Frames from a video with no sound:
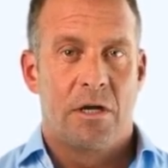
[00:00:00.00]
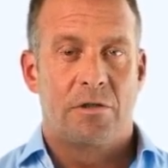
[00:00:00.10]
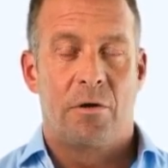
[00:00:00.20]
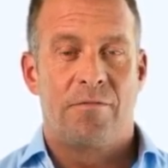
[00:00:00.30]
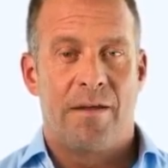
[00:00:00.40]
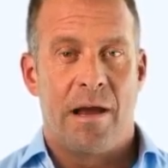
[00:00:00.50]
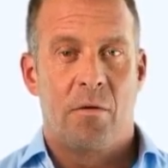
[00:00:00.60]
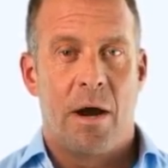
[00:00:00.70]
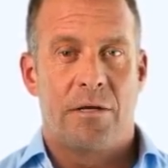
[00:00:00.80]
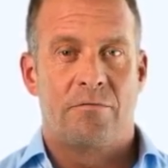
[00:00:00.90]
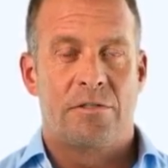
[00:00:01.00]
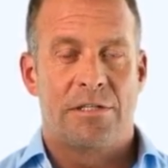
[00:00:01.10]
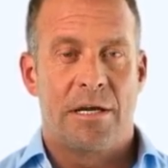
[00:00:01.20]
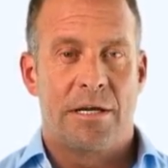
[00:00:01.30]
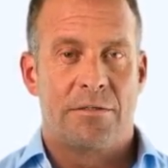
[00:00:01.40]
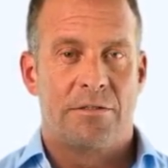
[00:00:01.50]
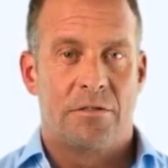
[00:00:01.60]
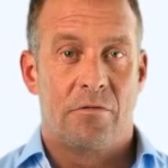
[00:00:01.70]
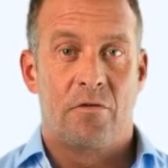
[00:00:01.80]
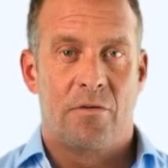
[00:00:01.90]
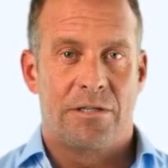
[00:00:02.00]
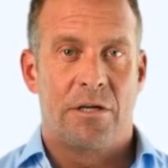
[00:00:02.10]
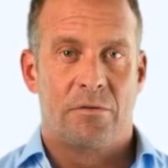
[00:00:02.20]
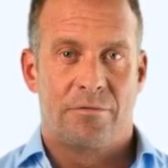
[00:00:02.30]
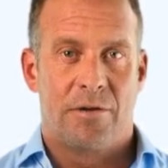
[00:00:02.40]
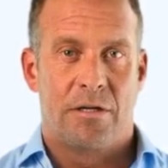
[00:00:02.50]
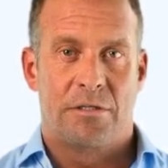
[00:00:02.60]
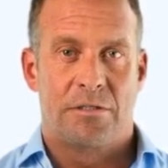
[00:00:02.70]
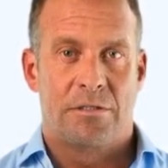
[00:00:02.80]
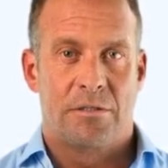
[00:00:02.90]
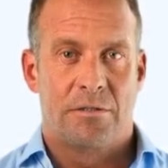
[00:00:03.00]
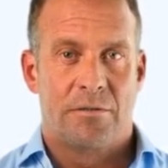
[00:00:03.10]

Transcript: to evaluate the resilience of critical functions.